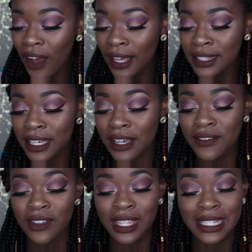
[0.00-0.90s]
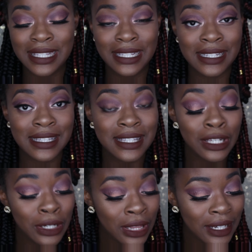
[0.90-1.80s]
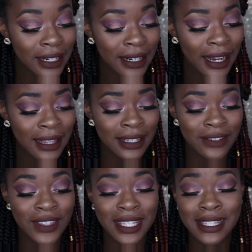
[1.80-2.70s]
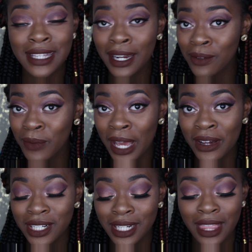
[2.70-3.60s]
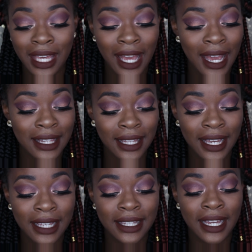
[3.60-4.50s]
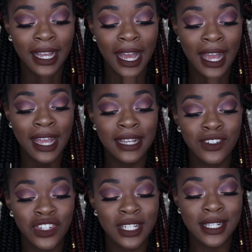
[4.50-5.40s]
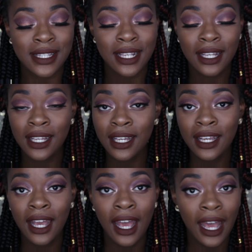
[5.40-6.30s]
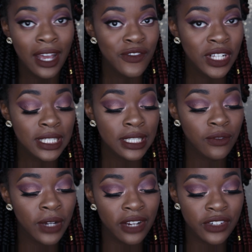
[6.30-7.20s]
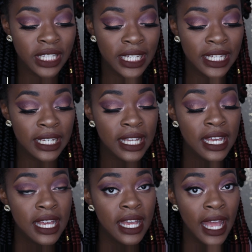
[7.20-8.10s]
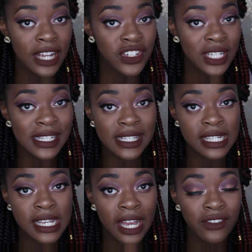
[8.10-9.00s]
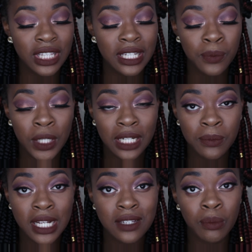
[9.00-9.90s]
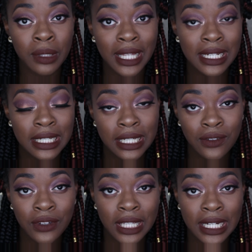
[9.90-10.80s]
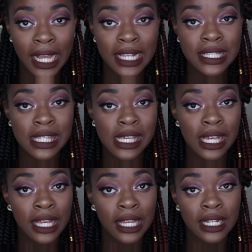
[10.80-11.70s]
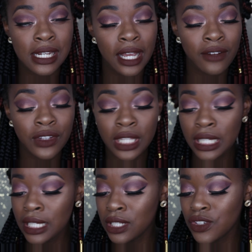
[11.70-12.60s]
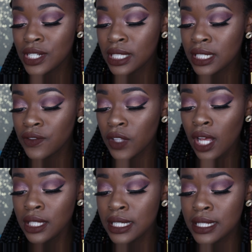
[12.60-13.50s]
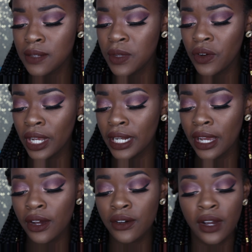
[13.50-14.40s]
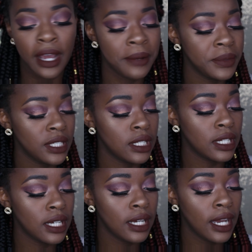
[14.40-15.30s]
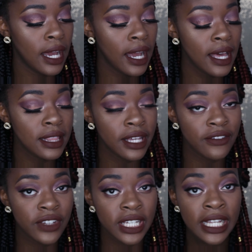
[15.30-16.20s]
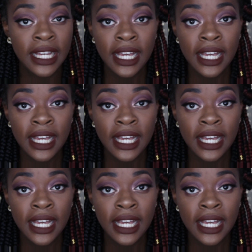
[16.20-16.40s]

I love this concealer. I love this setting powder, the highlight. Like I fell in love with everything. As you can see, everything pretty much blended really nicely and everything just looks flawless to me right now. I mean, I love it.